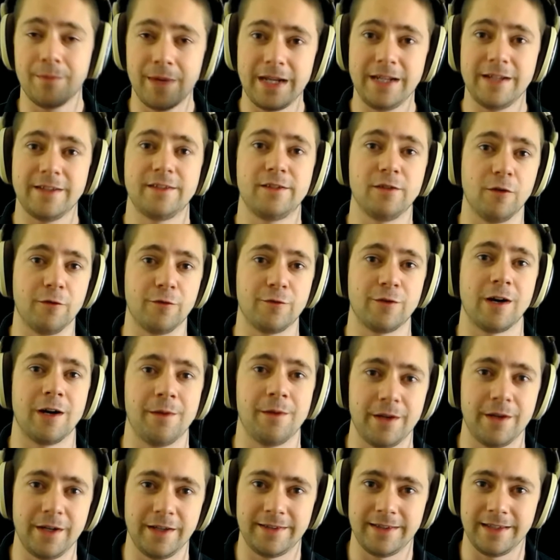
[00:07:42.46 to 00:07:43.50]
software
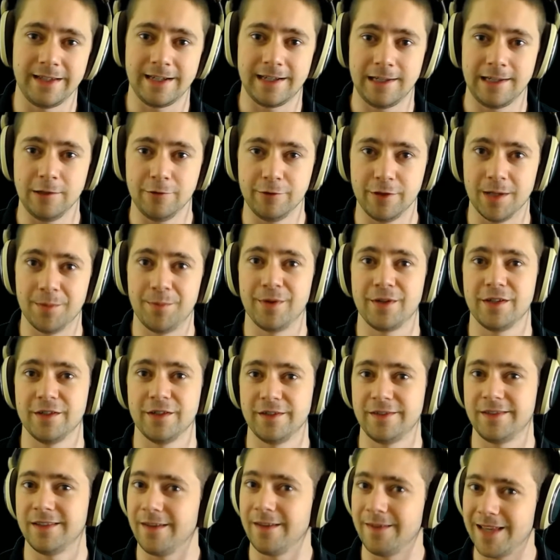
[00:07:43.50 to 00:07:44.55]
that is included,
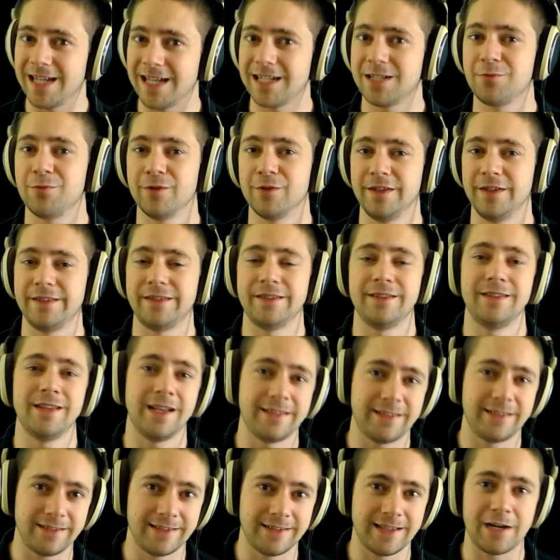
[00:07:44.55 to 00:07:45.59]
because that one is
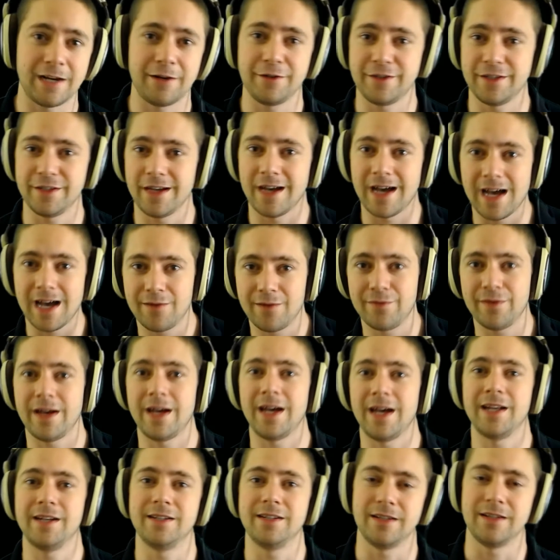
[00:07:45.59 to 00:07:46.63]
necessary to have
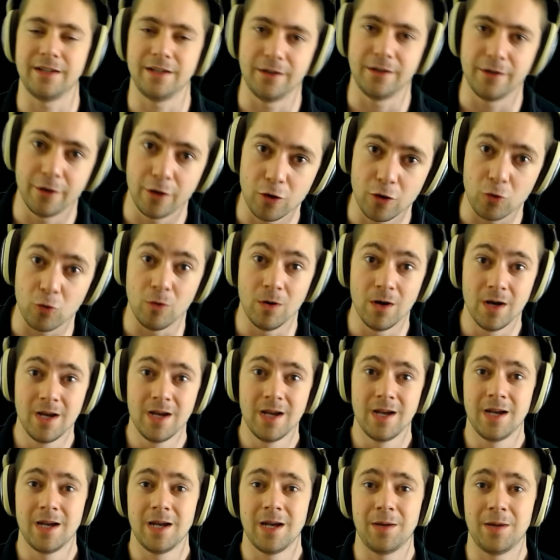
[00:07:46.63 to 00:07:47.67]
and know,
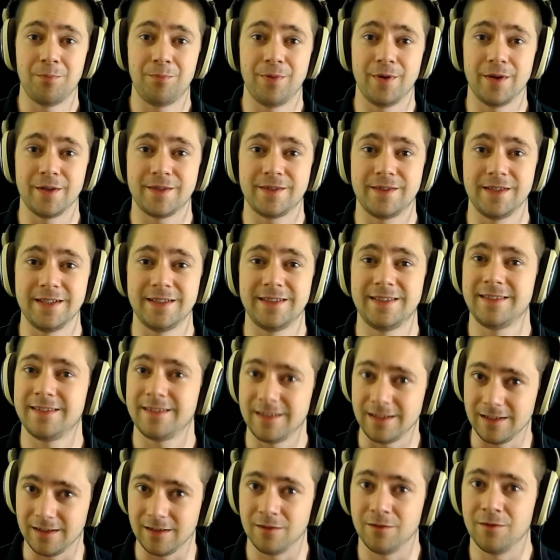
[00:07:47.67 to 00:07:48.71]
but it's
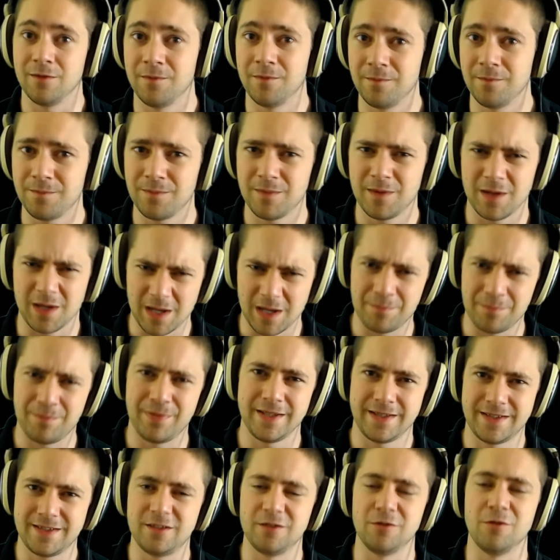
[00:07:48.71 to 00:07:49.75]
still a
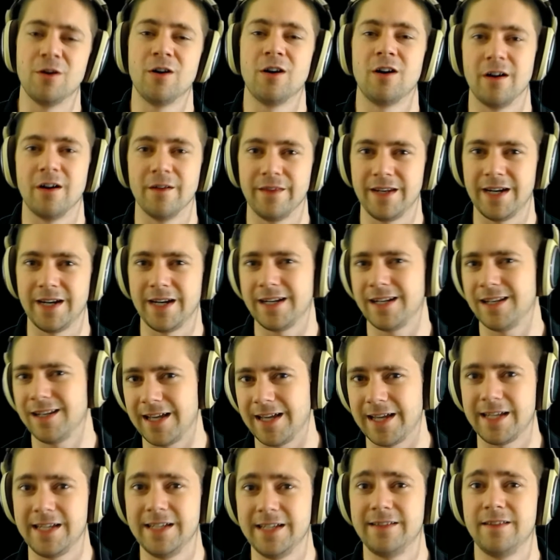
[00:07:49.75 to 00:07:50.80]
bit too hard than I'd
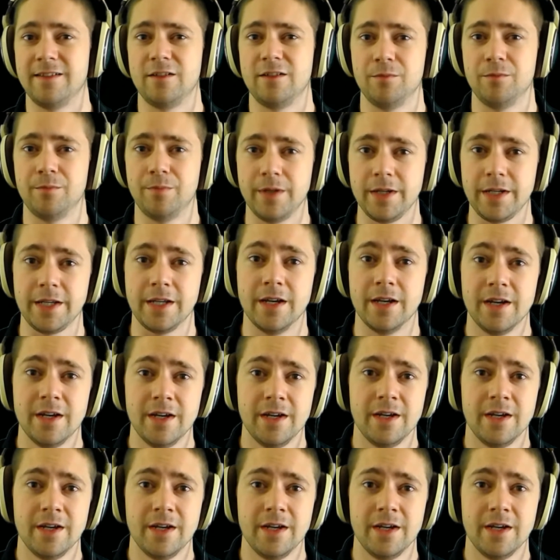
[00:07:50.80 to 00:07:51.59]
like it to be.